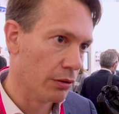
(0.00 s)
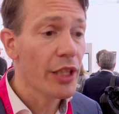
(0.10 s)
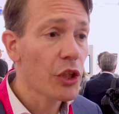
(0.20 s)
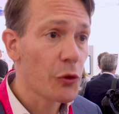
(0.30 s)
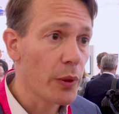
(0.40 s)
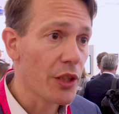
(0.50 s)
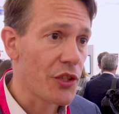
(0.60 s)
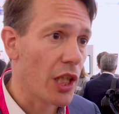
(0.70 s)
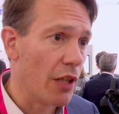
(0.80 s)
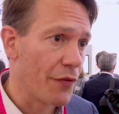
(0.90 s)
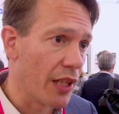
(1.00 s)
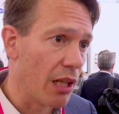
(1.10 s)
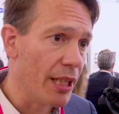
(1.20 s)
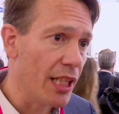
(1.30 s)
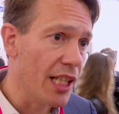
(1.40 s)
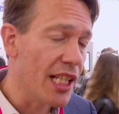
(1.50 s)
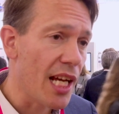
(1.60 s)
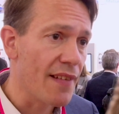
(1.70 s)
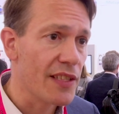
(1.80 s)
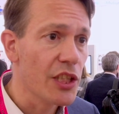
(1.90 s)
Yields will soften. I mean, mean, in the
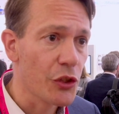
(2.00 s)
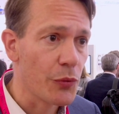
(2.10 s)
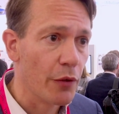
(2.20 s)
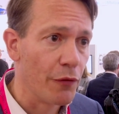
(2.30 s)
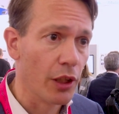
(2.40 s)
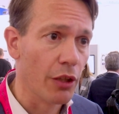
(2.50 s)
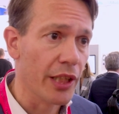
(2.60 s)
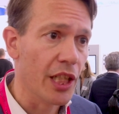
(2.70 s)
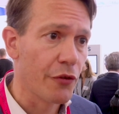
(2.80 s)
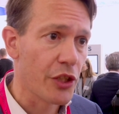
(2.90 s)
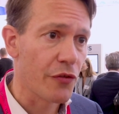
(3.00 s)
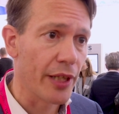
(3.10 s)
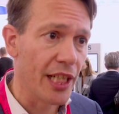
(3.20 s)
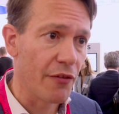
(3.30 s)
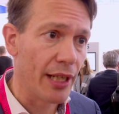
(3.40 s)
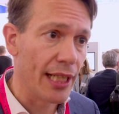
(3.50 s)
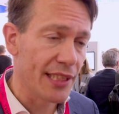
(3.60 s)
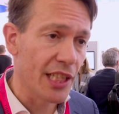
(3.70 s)
end, yields will follow the interest rate, right?